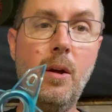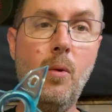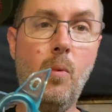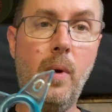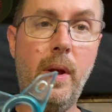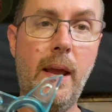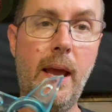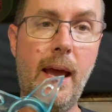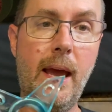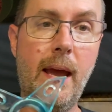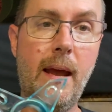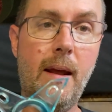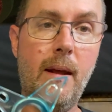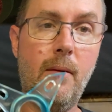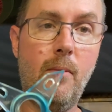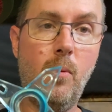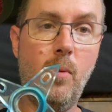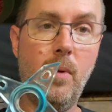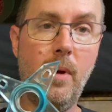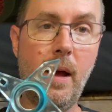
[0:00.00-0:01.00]
I
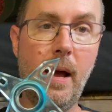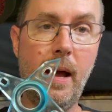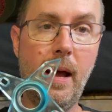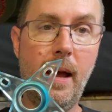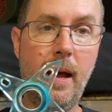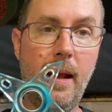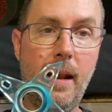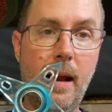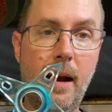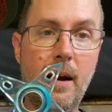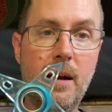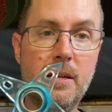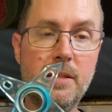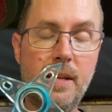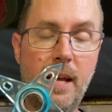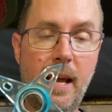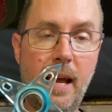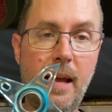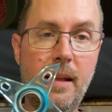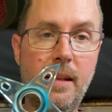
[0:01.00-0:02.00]
had Eris
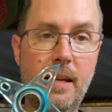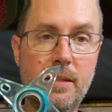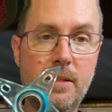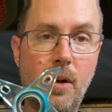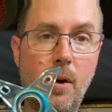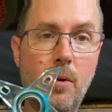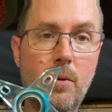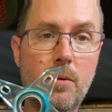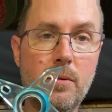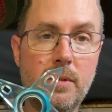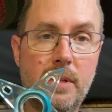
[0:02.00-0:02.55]
add these holes,